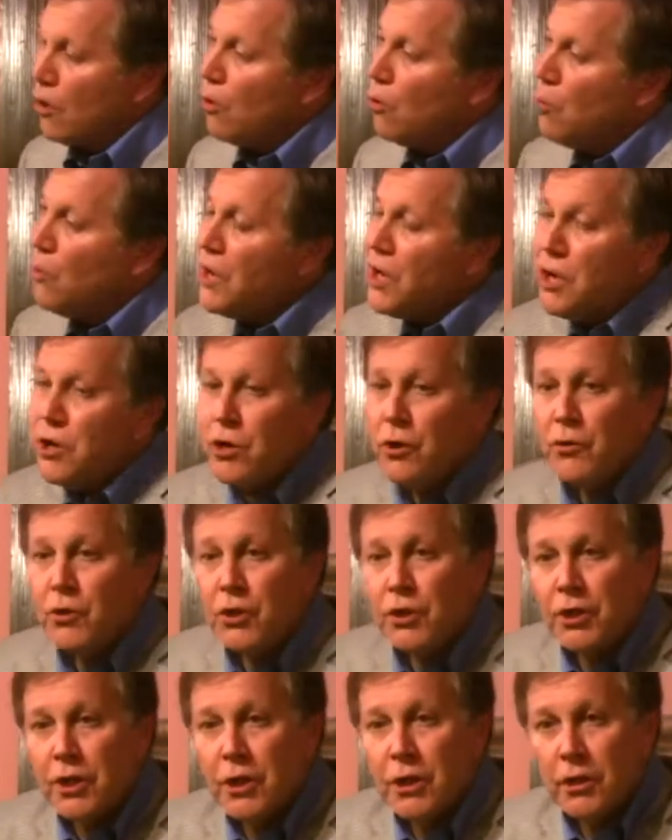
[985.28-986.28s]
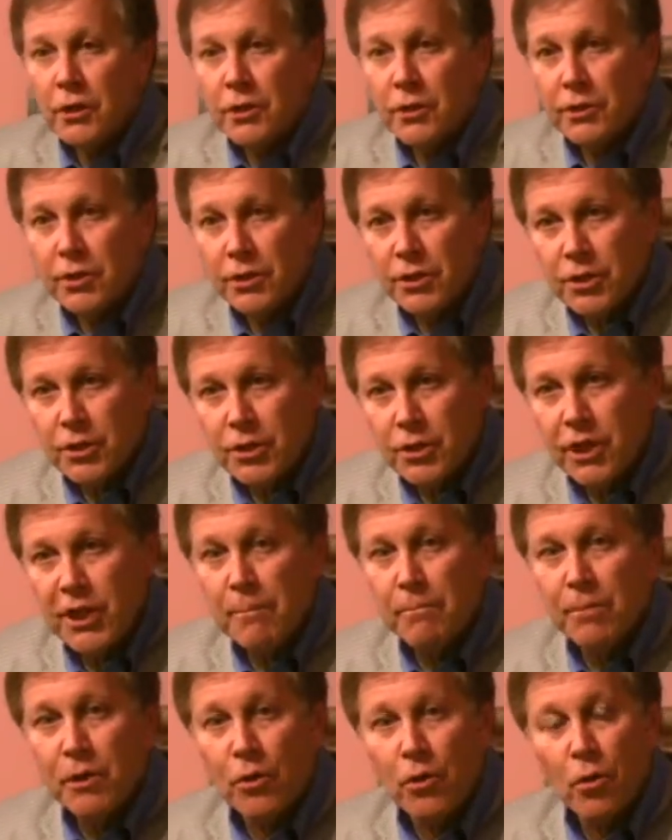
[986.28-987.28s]
We used to
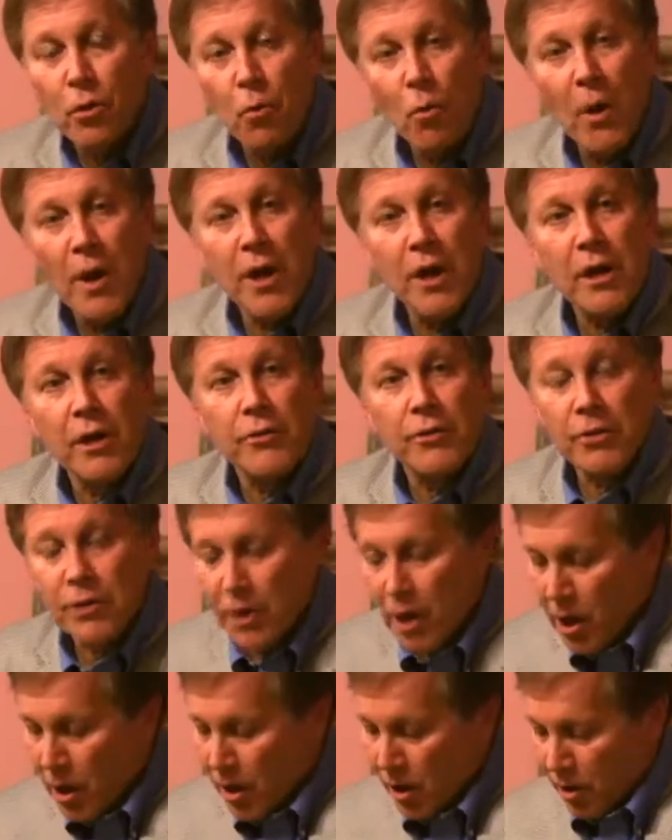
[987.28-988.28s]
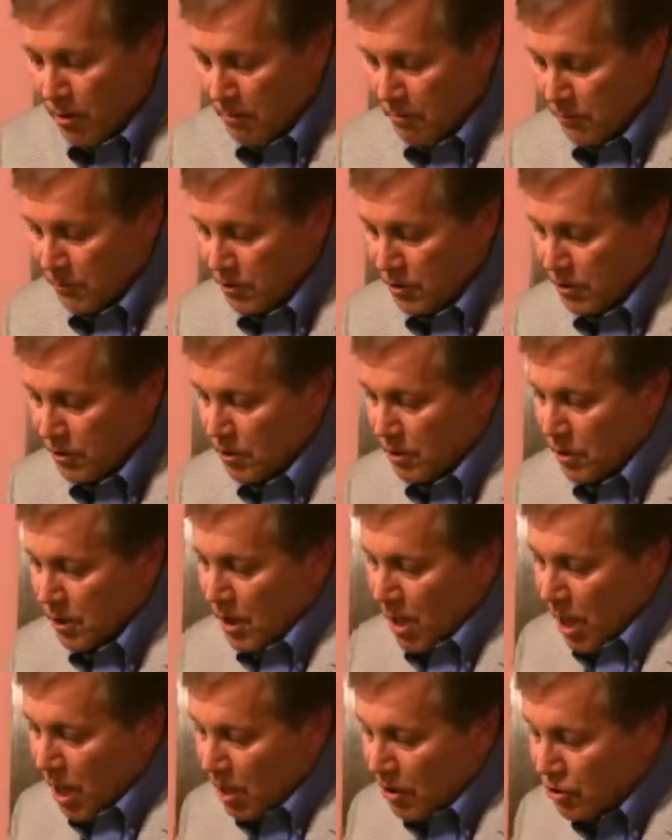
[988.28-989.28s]
sleep in one another's arms,
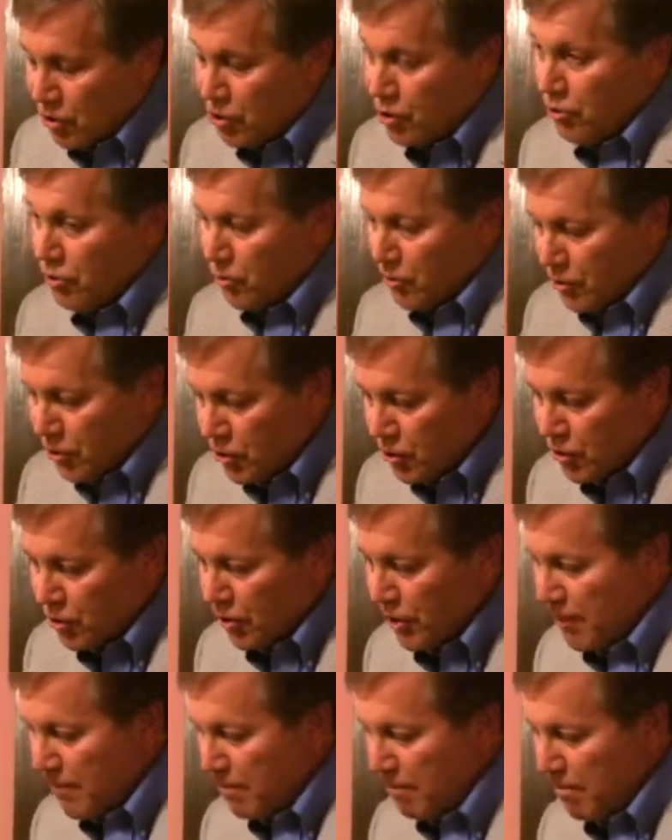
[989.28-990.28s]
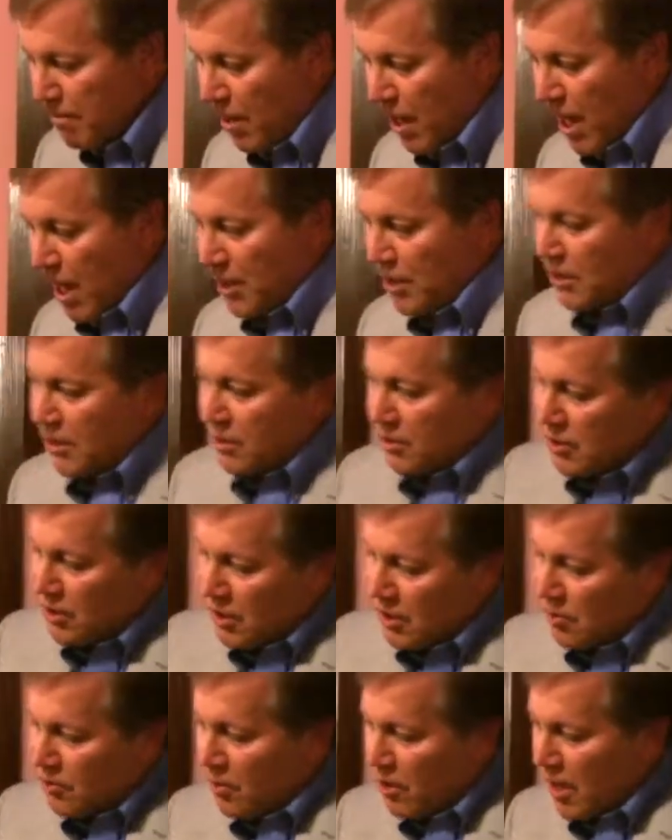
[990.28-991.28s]
our two slim bodies
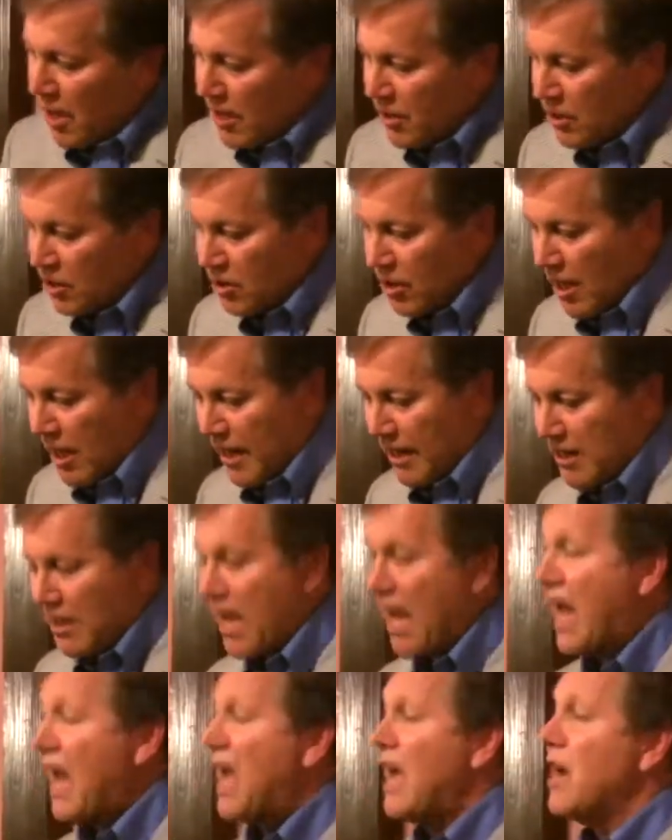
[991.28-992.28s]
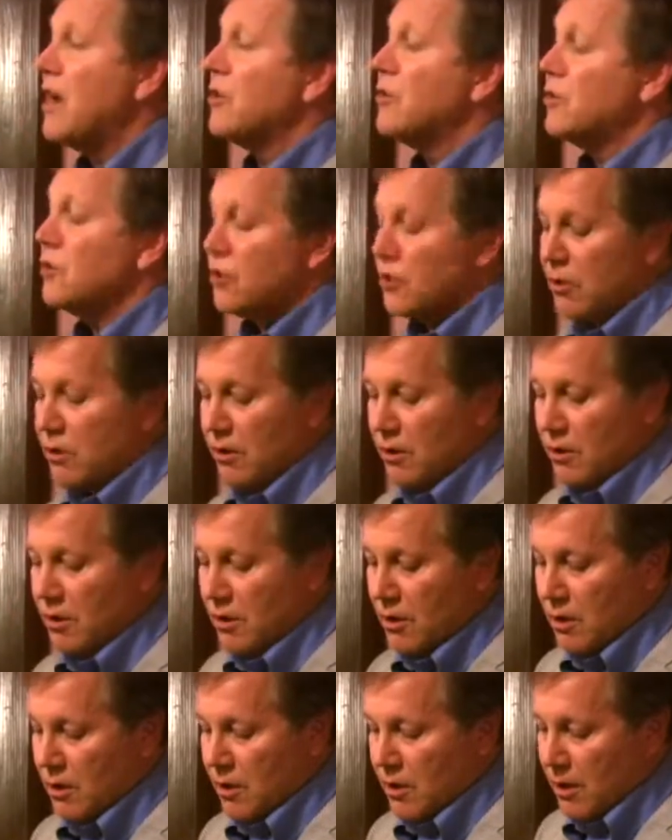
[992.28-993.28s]
interlaced like hands.
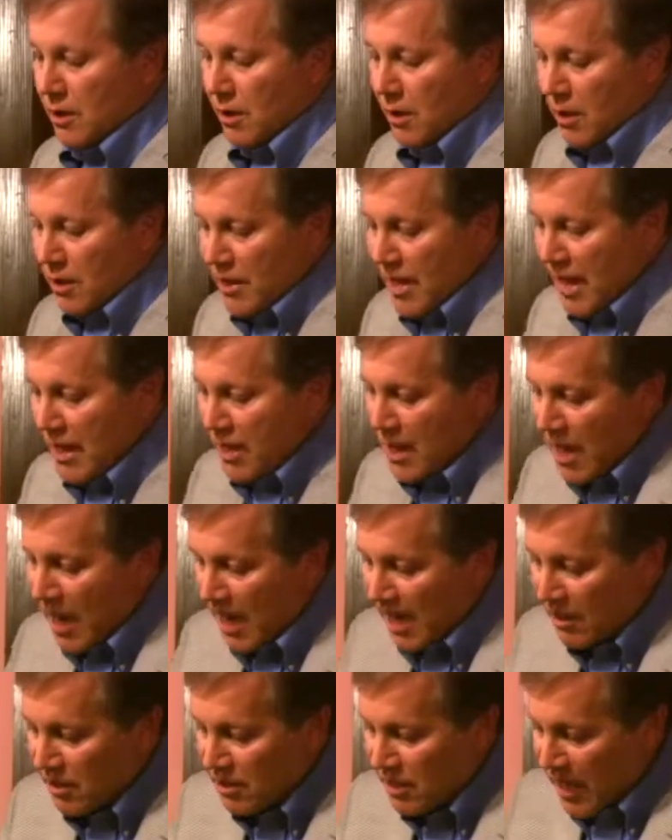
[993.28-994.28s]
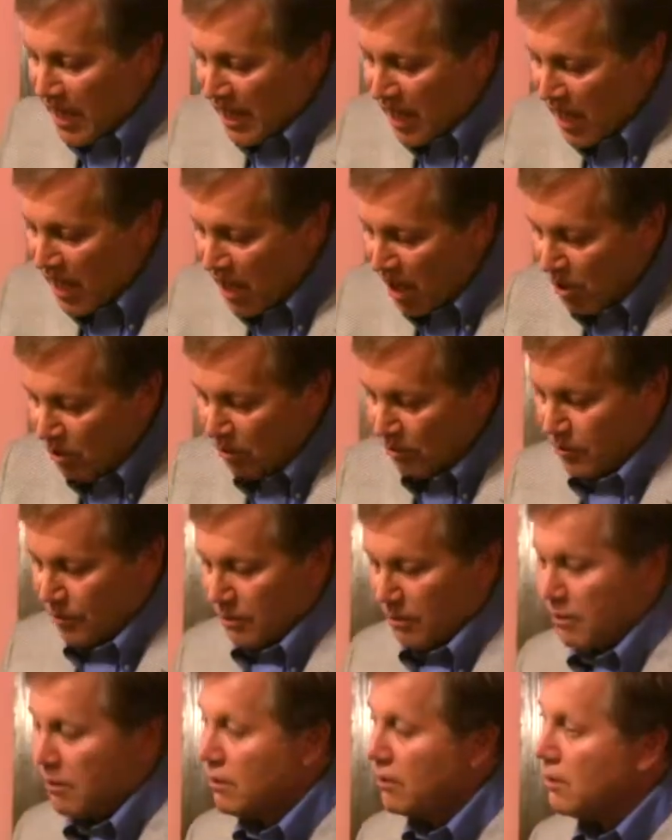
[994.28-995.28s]
That night I held
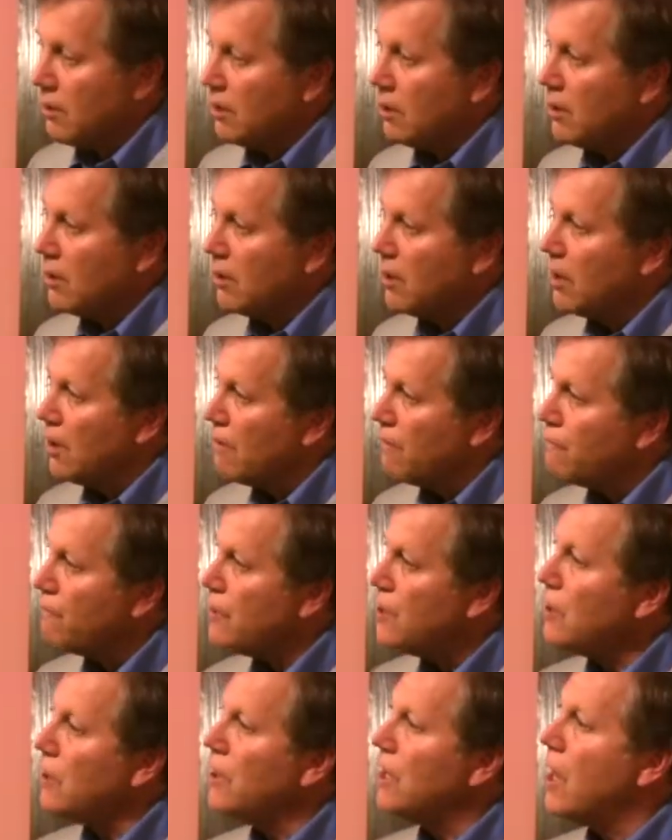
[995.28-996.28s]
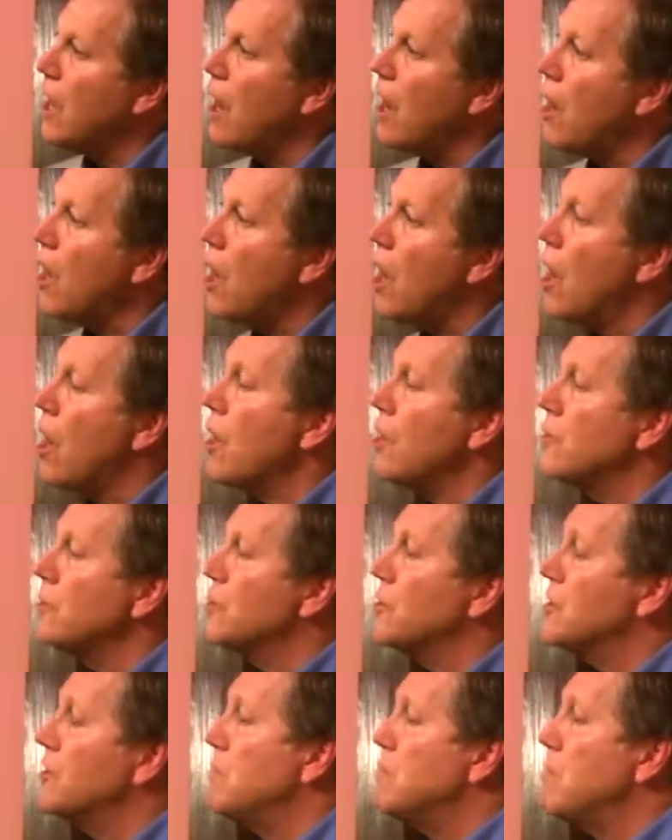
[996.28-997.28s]
her, feeling our
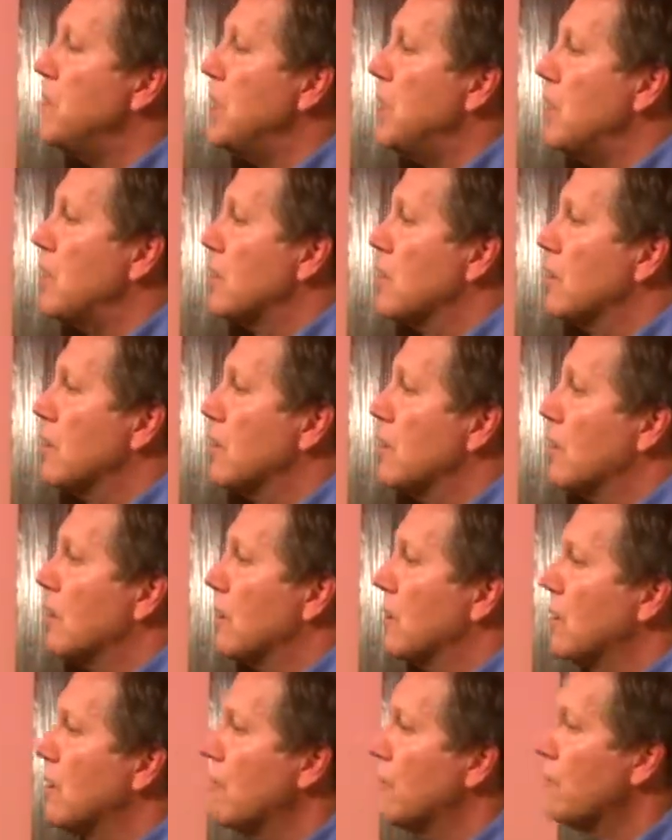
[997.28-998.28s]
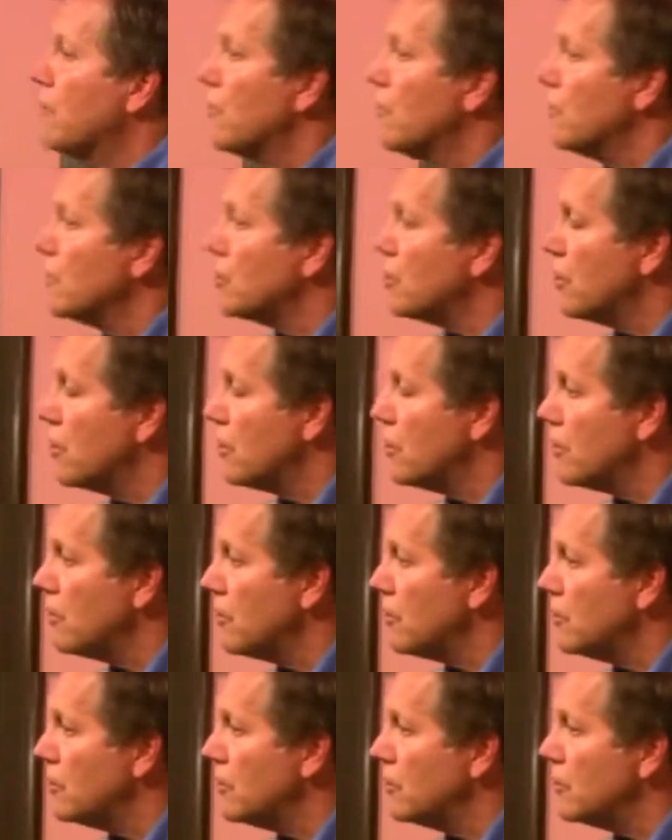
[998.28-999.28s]
hearts beat, first
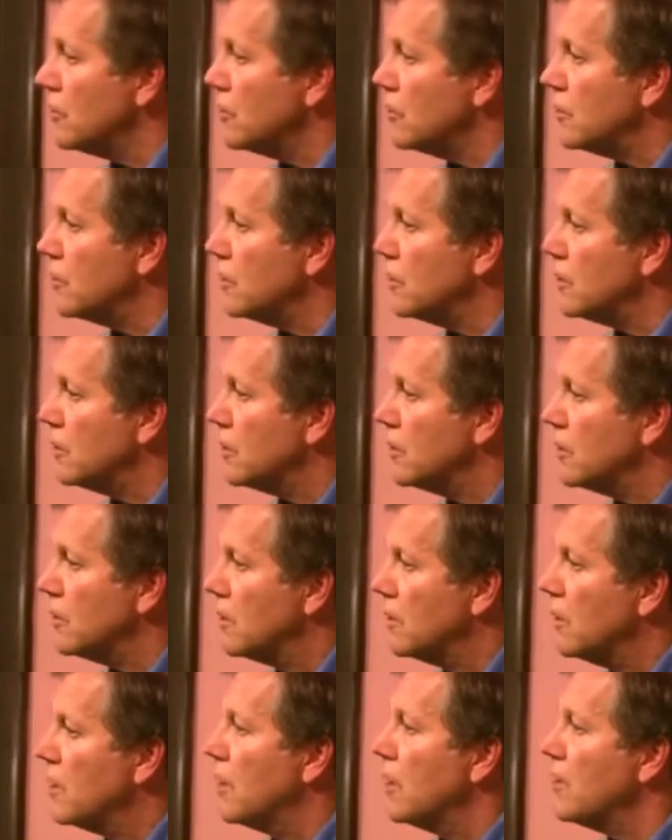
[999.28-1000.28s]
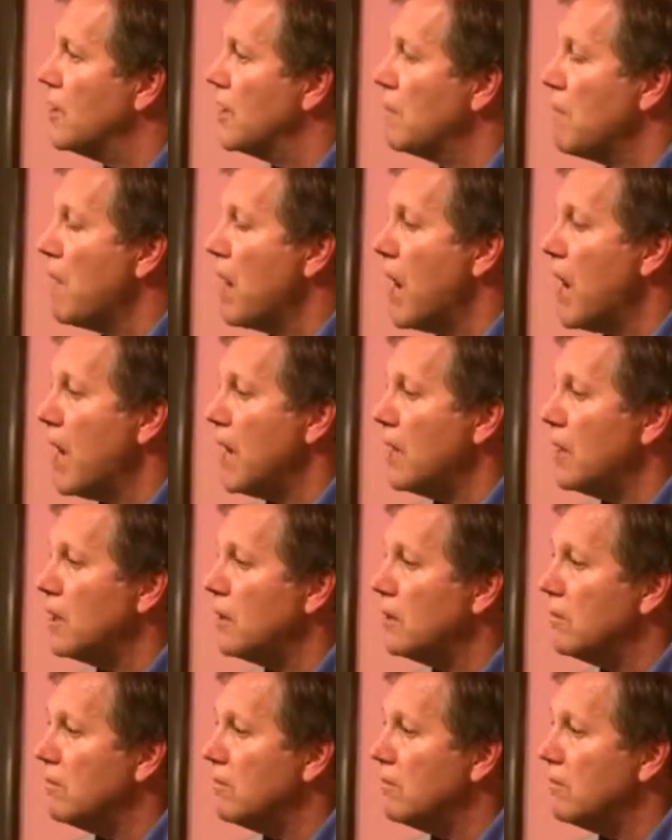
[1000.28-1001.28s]
hers, then mine,